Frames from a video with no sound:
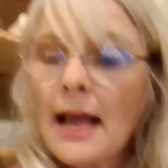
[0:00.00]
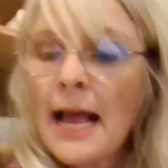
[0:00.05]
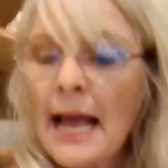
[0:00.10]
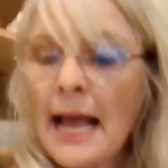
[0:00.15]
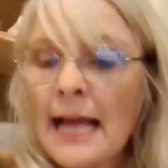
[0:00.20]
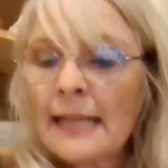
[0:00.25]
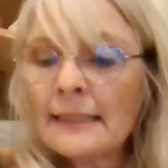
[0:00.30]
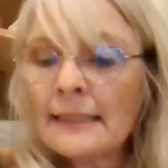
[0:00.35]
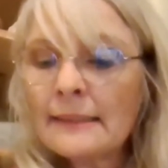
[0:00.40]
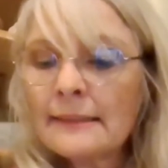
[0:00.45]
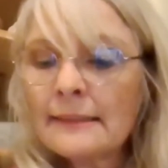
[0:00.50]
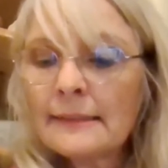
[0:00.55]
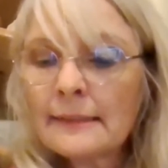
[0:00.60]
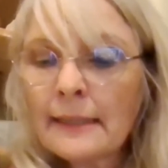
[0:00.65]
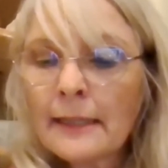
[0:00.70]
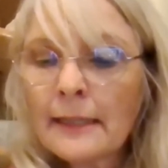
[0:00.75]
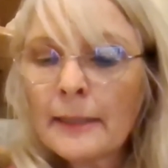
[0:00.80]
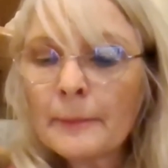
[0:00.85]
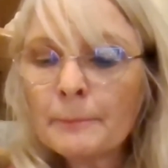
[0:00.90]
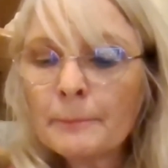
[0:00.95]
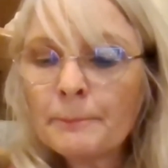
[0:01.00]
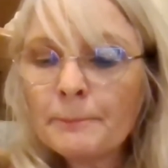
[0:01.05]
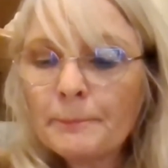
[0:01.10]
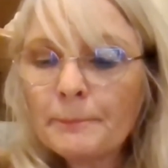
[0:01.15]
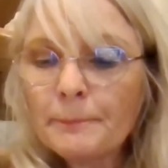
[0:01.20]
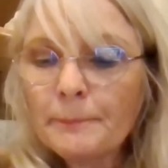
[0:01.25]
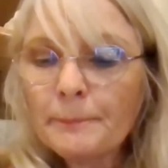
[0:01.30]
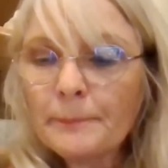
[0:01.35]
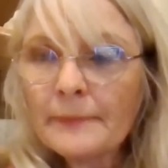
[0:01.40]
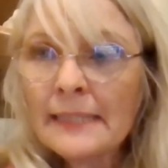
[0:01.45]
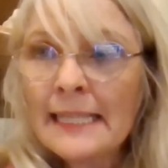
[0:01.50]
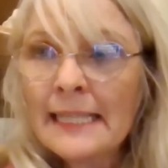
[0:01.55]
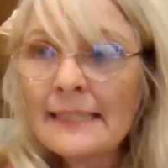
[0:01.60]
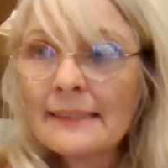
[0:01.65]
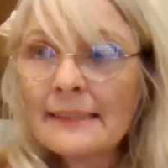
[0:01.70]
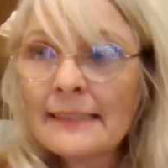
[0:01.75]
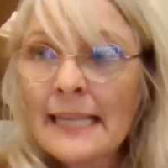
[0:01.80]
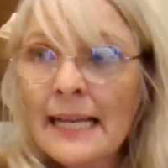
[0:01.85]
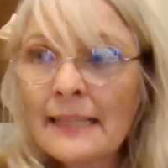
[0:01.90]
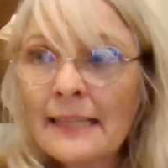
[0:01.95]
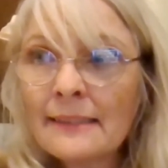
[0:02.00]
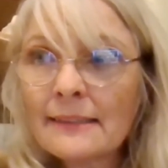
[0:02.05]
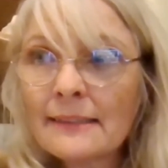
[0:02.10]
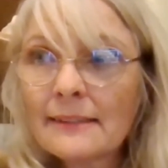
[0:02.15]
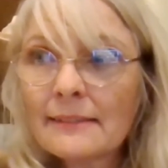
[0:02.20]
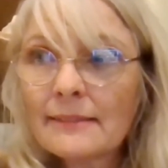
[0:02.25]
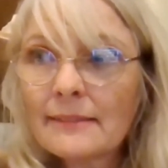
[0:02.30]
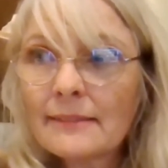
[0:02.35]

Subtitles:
and they said,